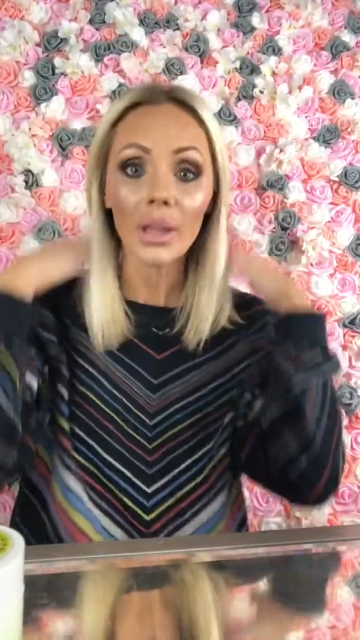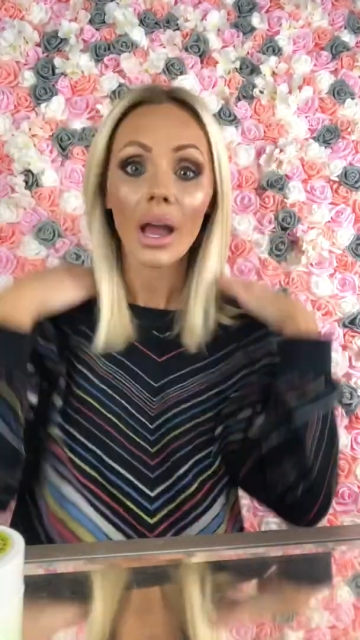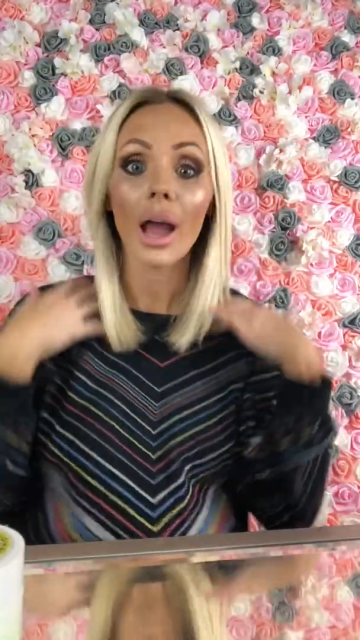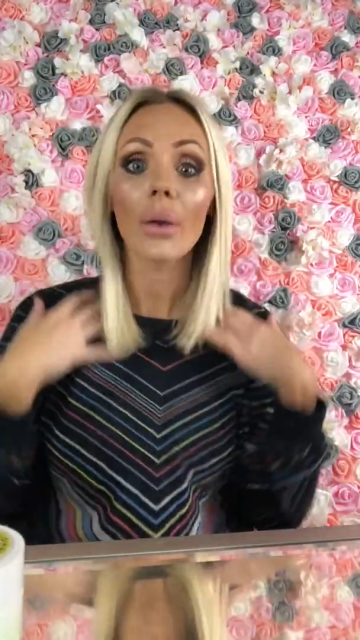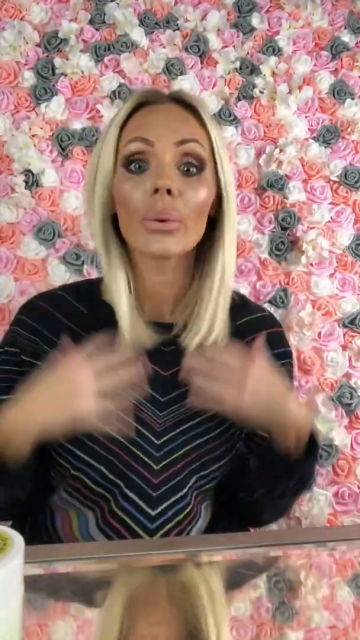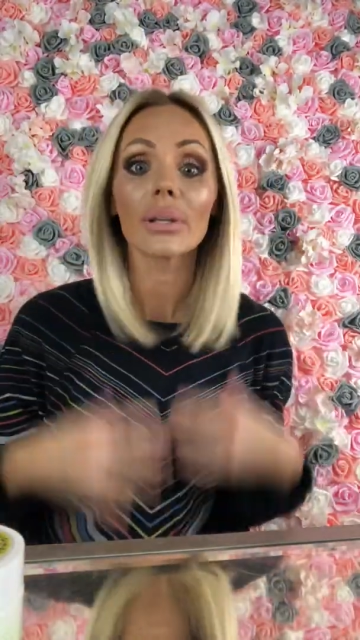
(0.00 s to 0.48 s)

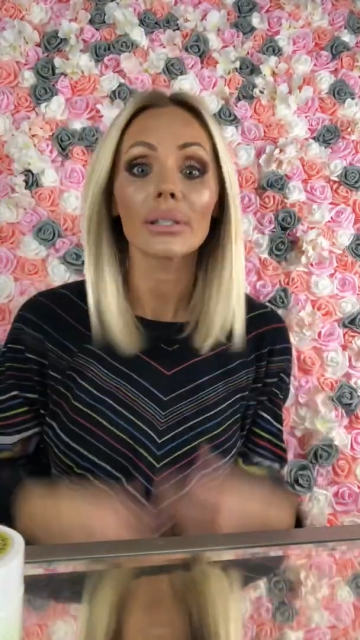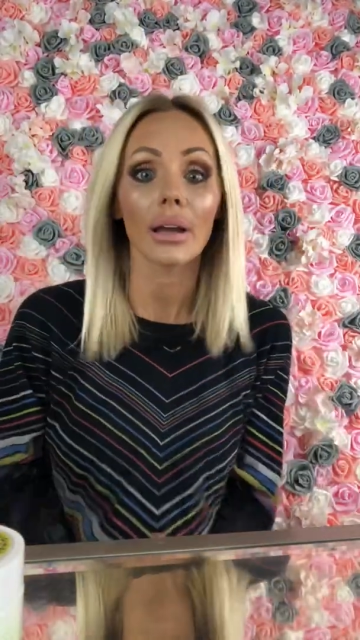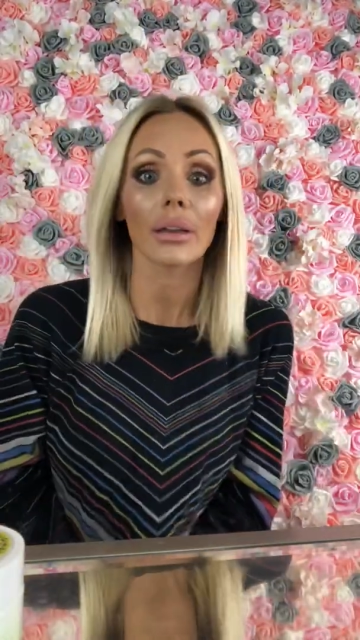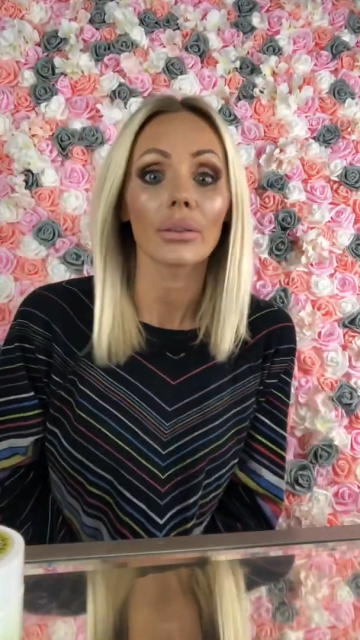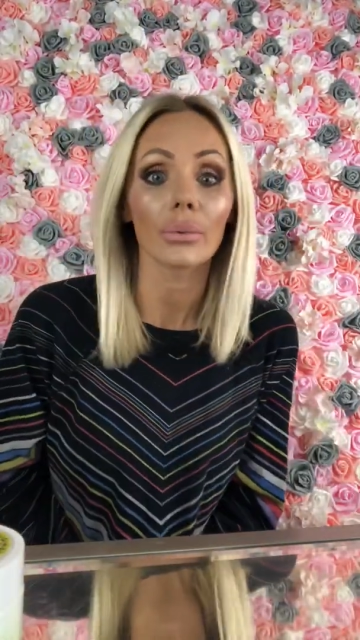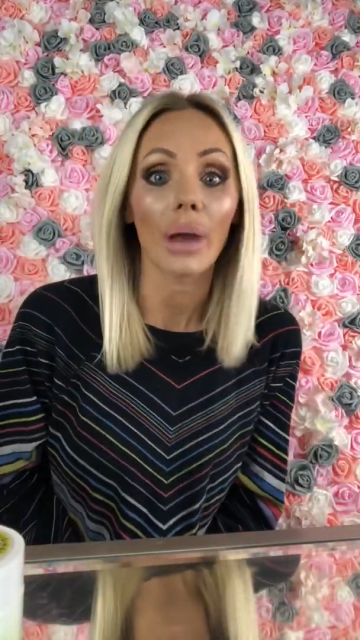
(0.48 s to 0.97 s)
I went
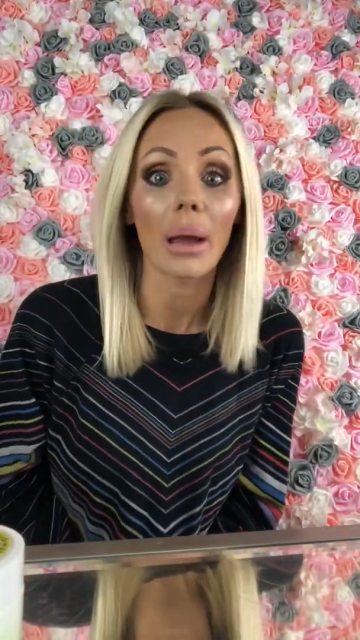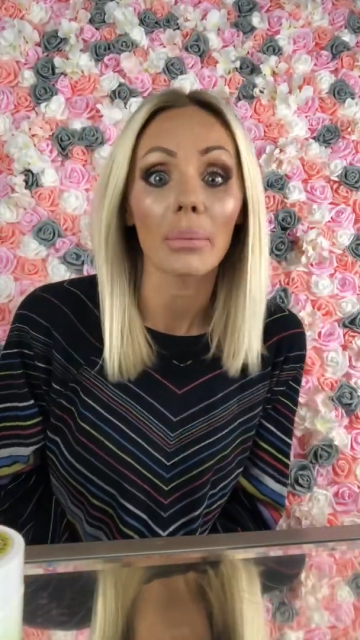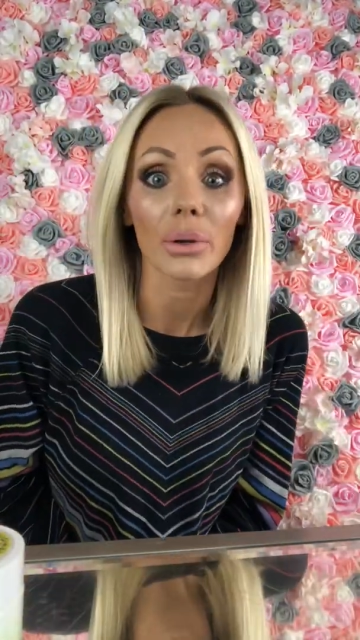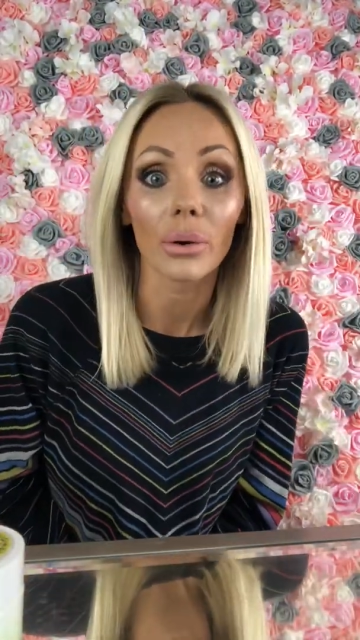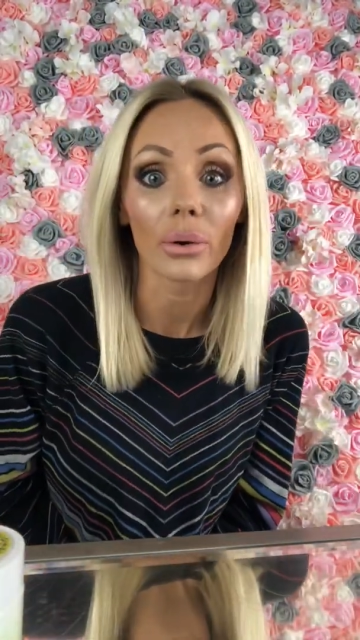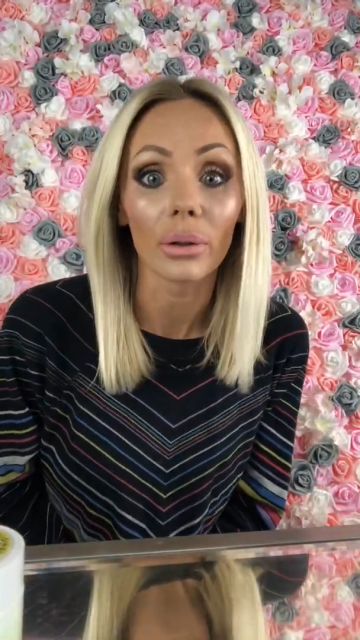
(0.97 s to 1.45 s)
down the rabbit
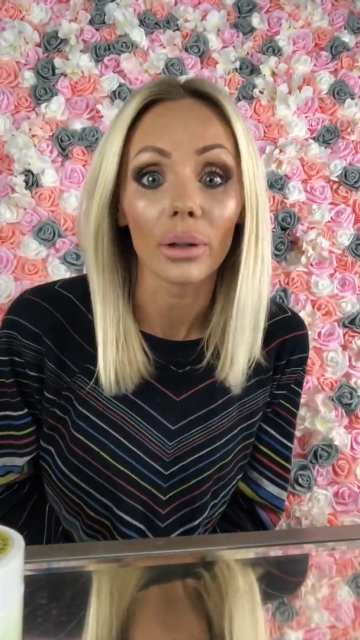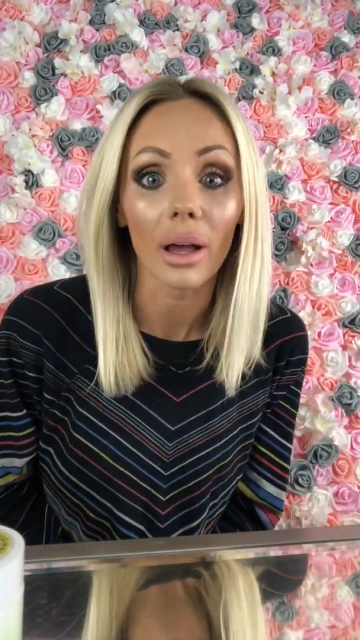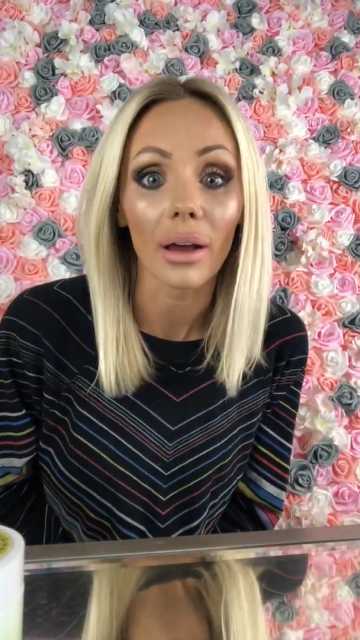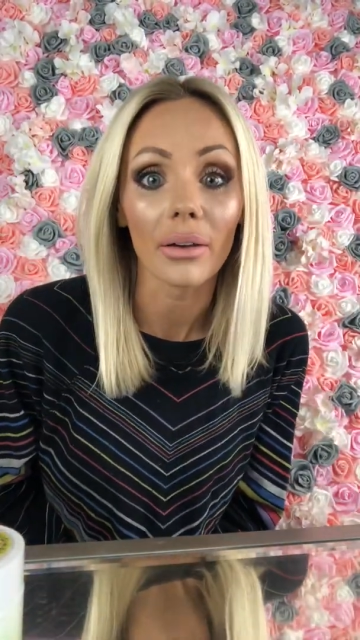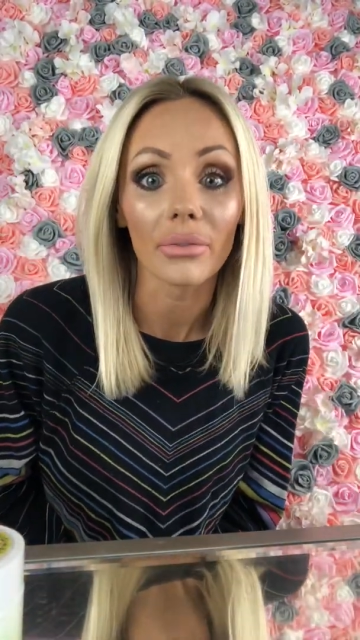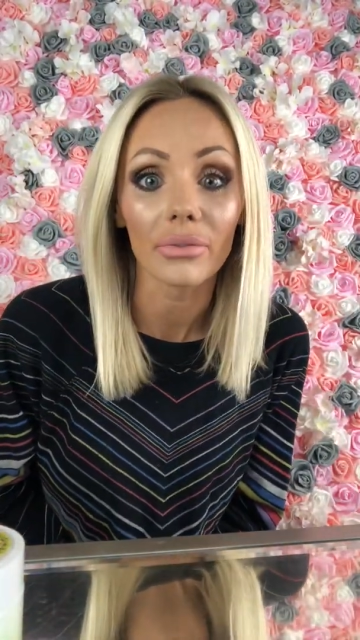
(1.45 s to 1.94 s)
hole
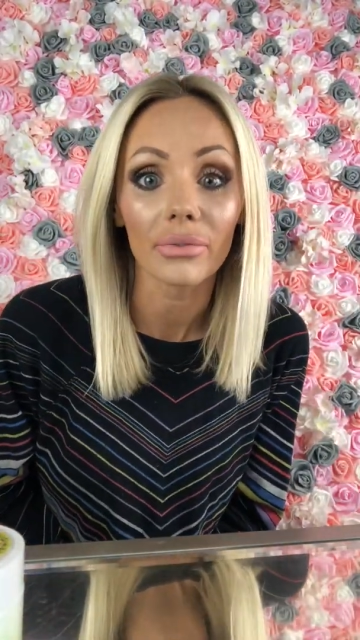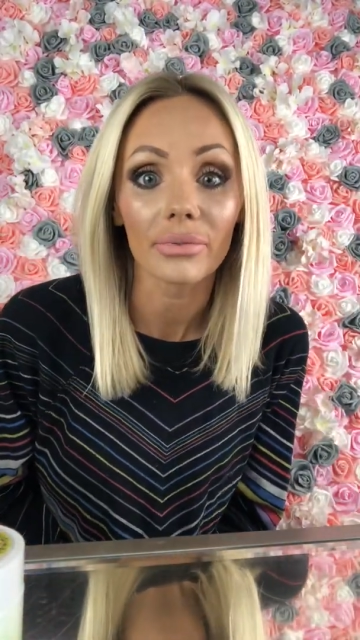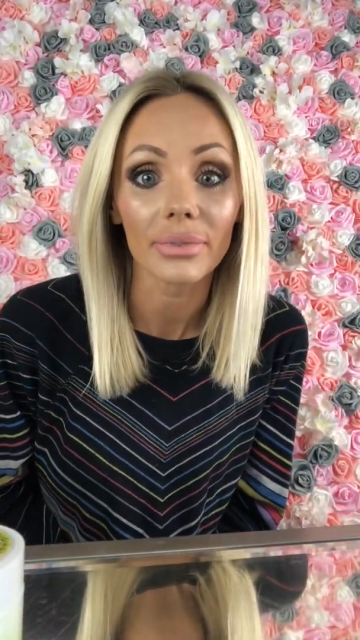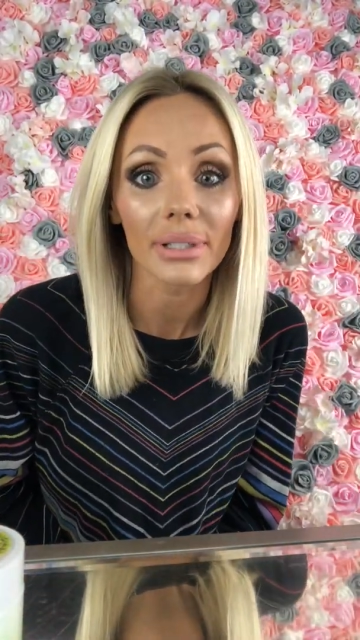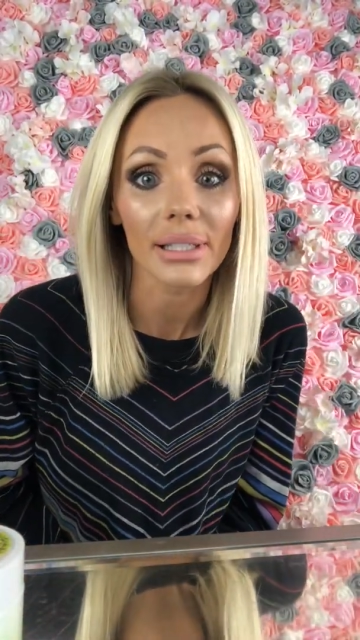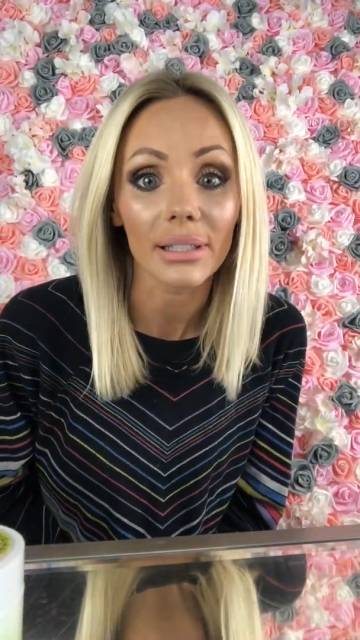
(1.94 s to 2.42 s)
of
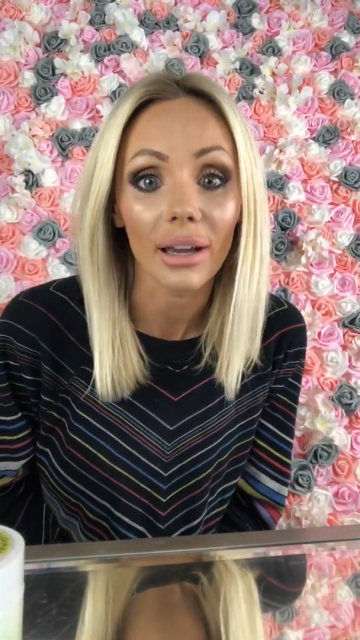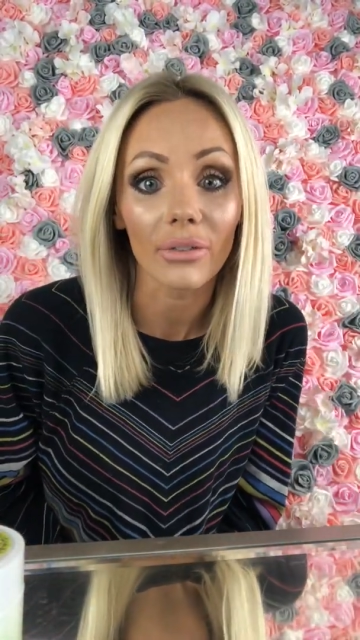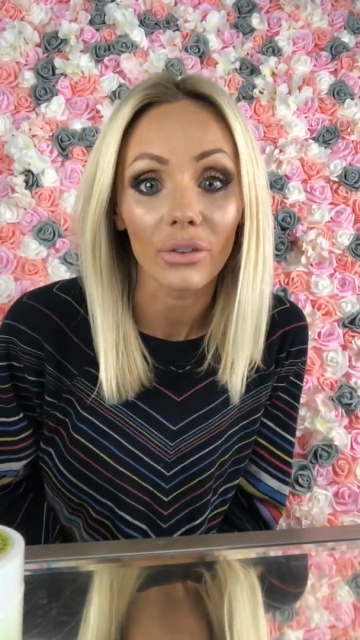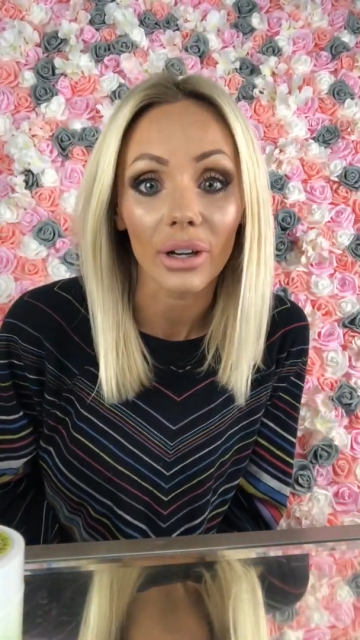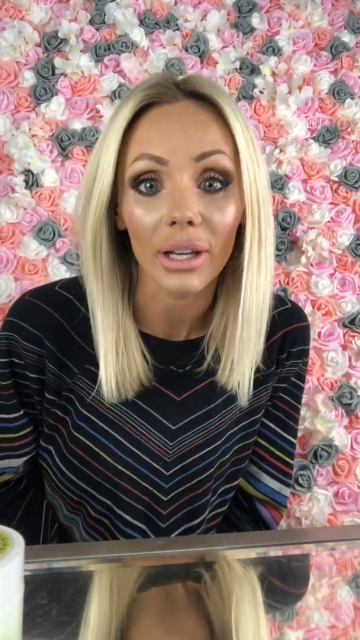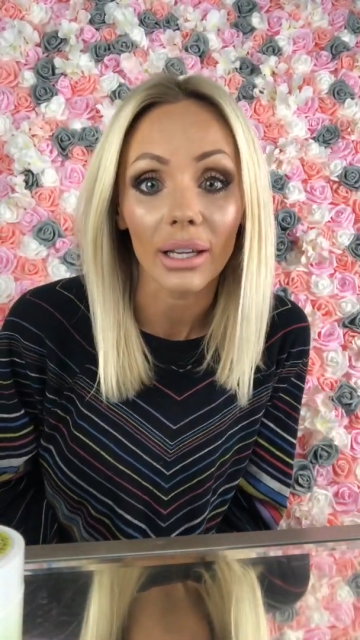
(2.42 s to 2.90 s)

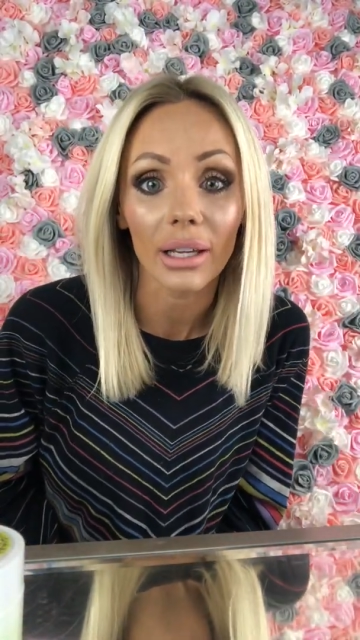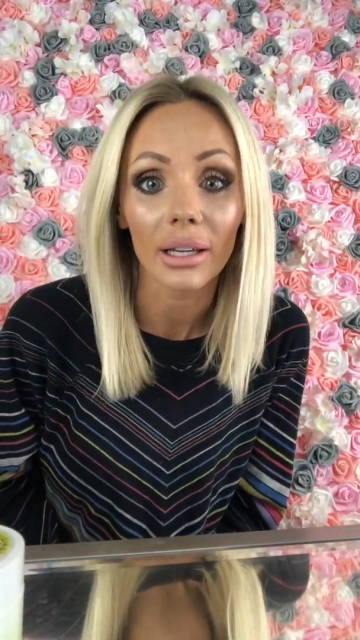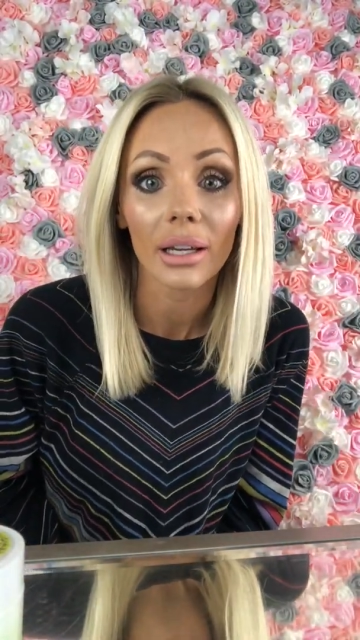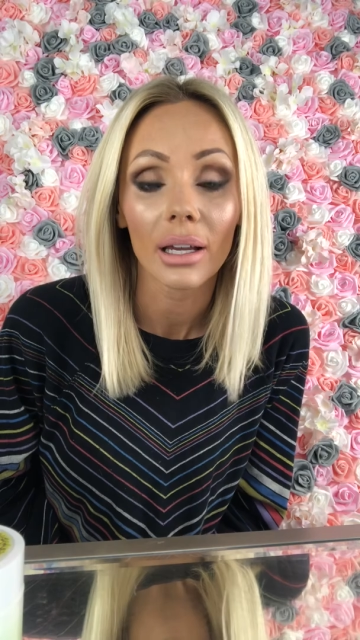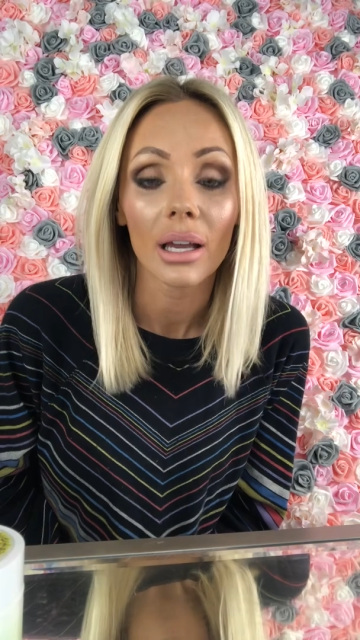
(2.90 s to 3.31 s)
discovering